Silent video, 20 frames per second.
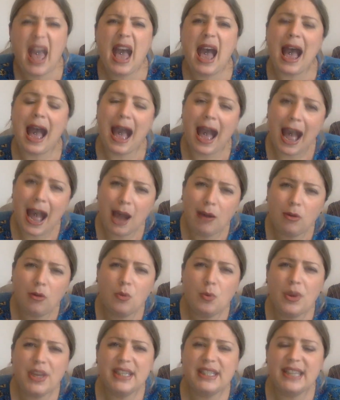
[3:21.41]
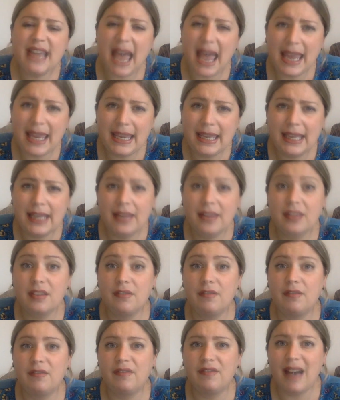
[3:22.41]
How are we taking the
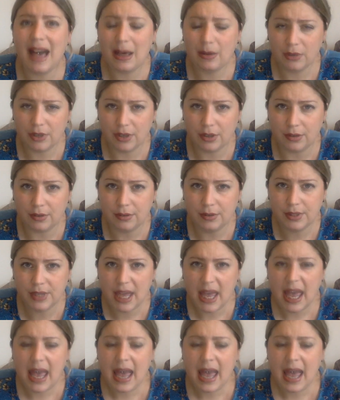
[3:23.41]
values